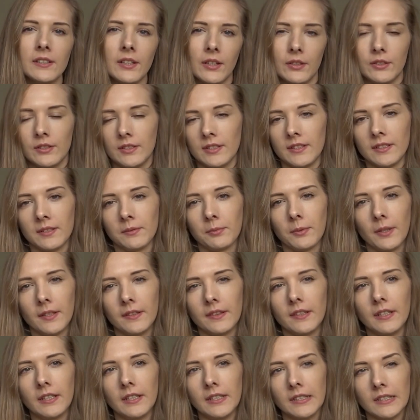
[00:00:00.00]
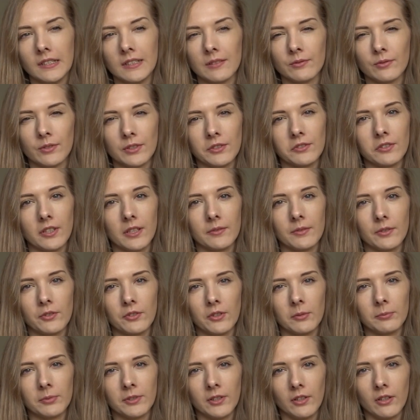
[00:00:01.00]
notice when the delivery driver
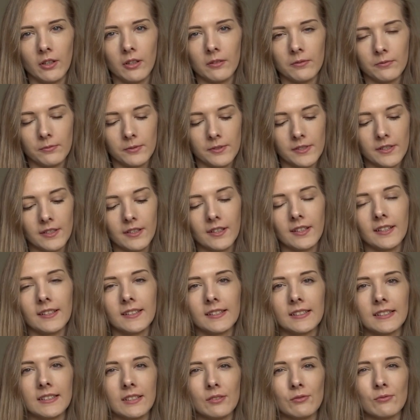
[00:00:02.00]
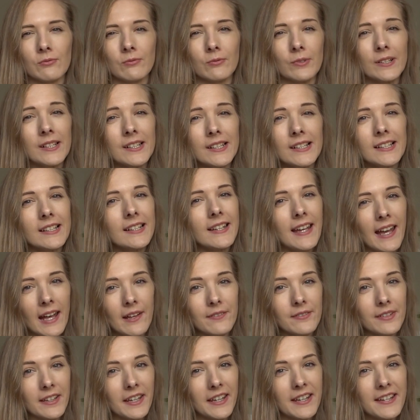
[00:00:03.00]
dropped it off was that it's really
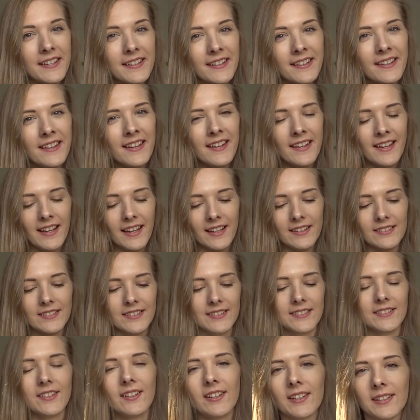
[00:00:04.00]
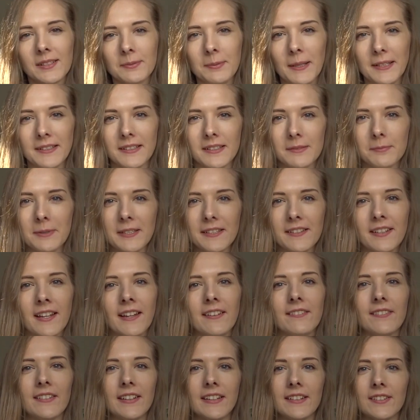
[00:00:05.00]
heavy. I was not expecting it to be this
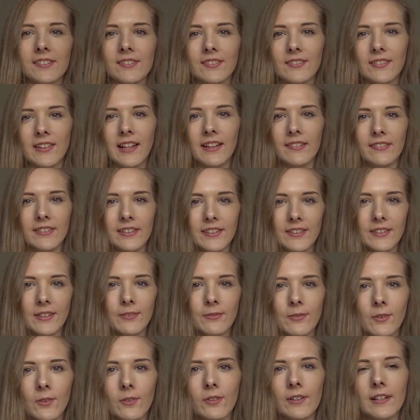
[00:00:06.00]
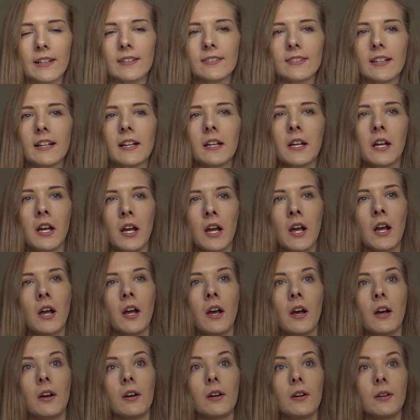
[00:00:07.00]
heavy, sort of left it on the floor and I was like,
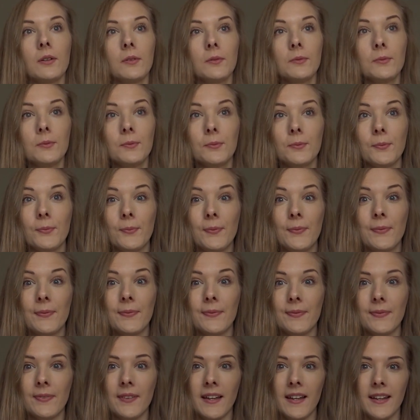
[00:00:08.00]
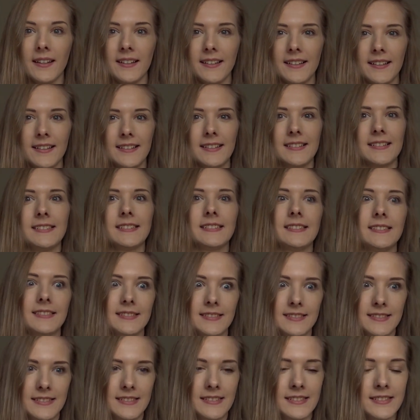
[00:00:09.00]
oh,
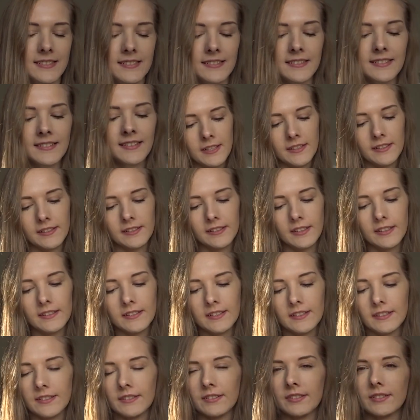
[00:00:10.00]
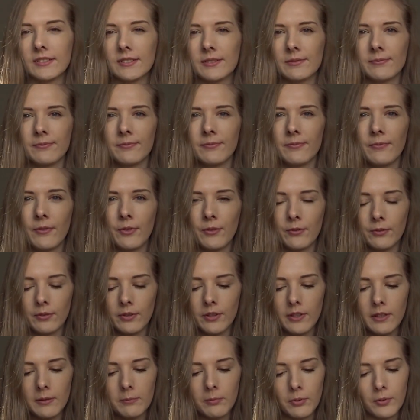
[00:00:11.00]
thanks. It says it's
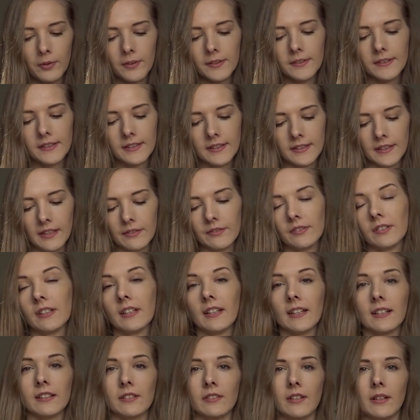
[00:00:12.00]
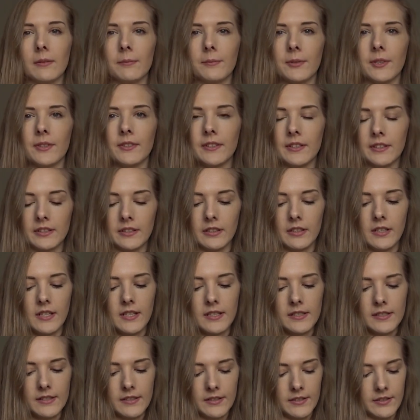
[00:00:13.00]
3.7 kilograms on the
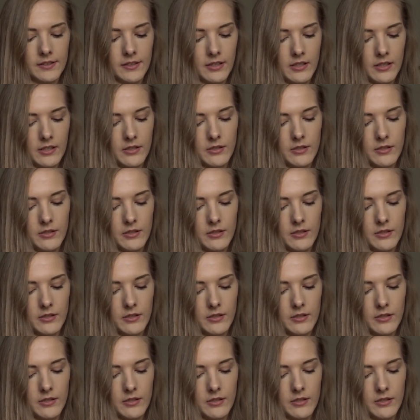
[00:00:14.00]
side, so